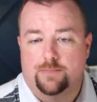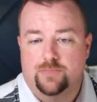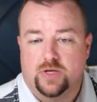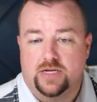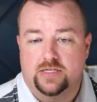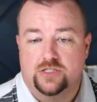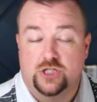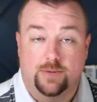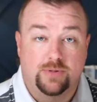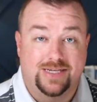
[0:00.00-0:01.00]
is
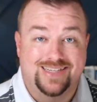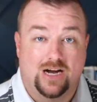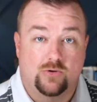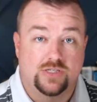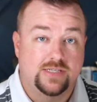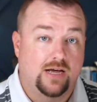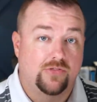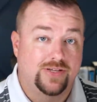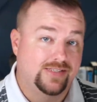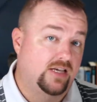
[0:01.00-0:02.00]
Champlain Towers
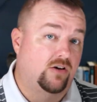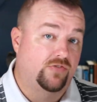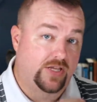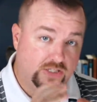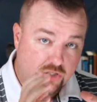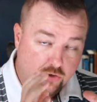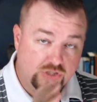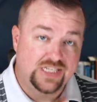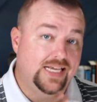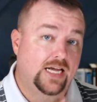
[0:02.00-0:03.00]
South itself, the
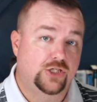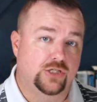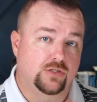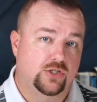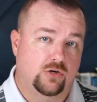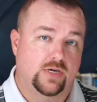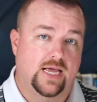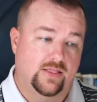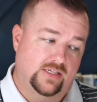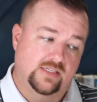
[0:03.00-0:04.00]
association. So
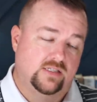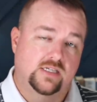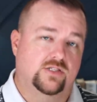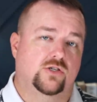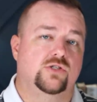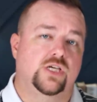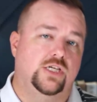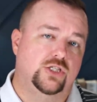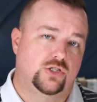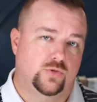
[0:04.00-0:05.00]
again, this isn't the
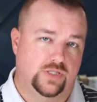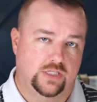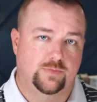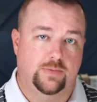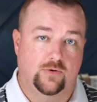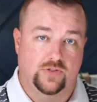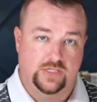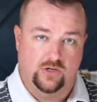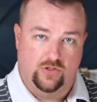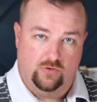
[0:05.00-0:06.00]
association suing these people.
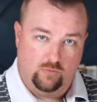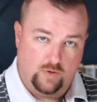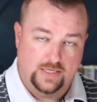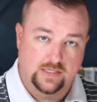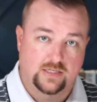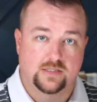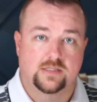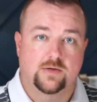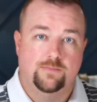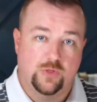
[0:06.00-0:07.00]
These are the
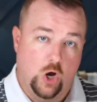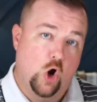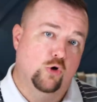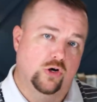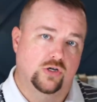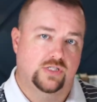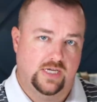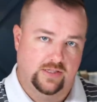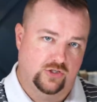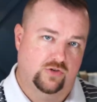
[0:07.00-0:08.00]
residents, the owners,
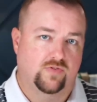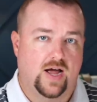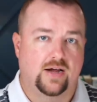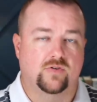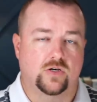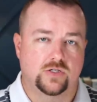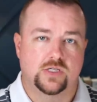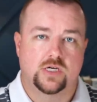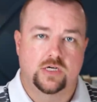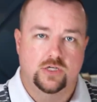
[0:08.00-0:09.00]
and the
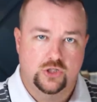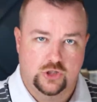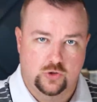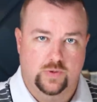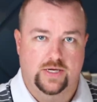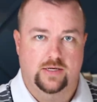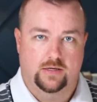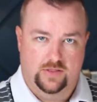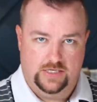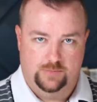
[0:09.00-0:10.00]
survivors
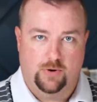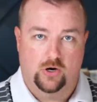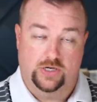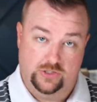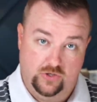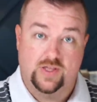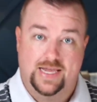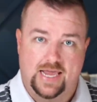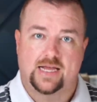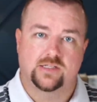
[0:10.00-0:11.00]
suing these parties. So they
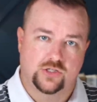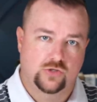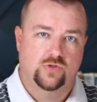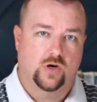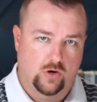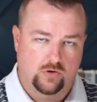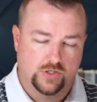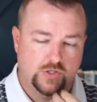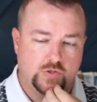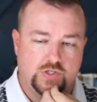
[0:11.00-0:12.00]
can sue their own
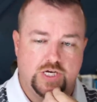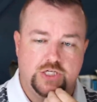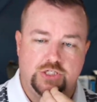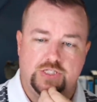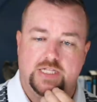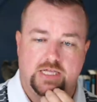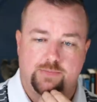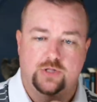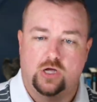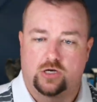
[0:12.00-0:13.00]
association that they
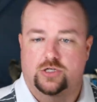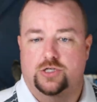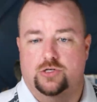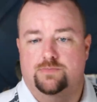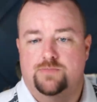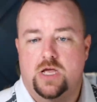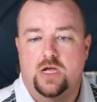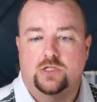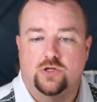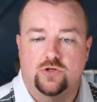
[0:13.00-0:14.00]
belong to.
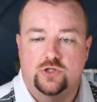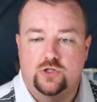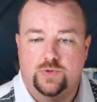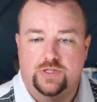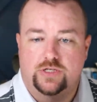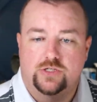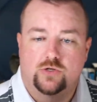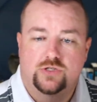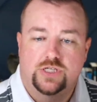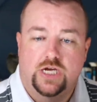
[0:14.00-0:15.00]
So they're suing the
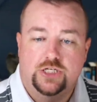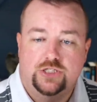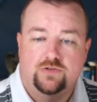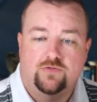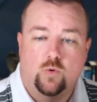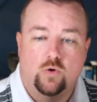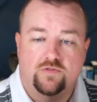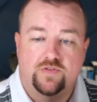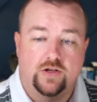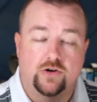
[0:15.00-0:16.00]
association for
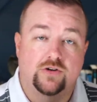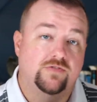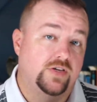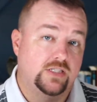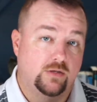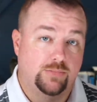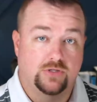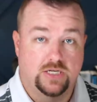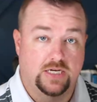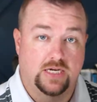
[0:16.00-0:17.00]
failure to fix the
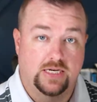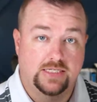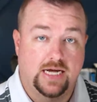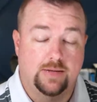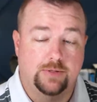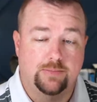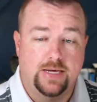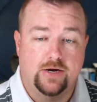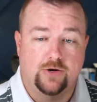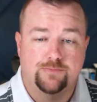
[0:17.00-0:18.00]
building in a timely
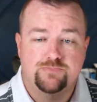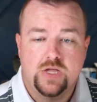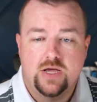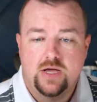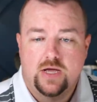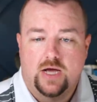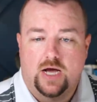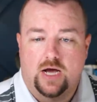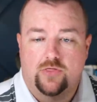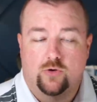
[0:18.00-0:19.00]
manner.
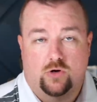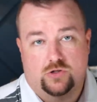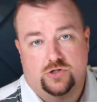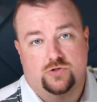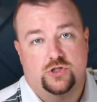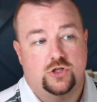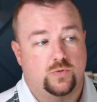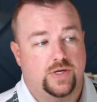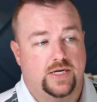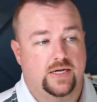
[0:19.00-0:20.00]
They're also
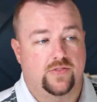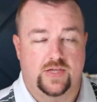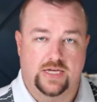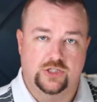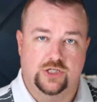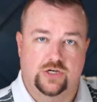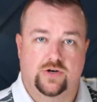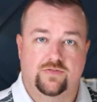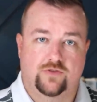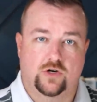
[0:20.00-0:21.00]
suing the
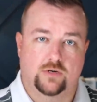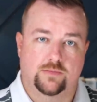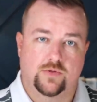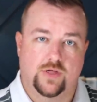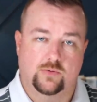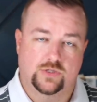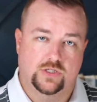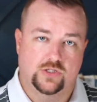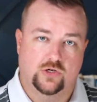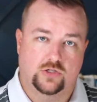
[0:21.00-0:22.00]
engineering firm that was
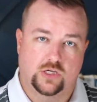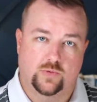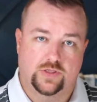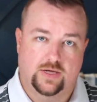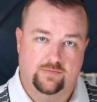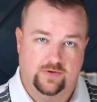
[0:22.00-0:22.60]
consulting with them from